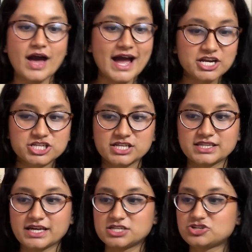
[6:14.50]

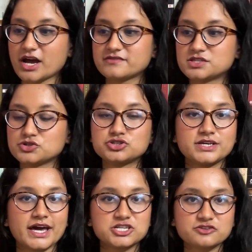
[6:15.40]
action that drives you to
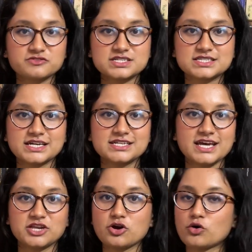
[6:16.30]
the edge of the seat,
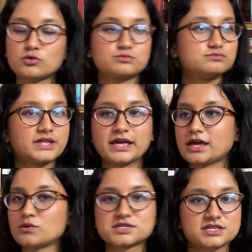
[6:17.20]
and you're
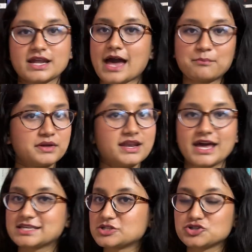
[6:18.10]
thinking what's going to happen
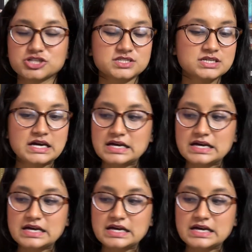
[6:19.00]
next. You're just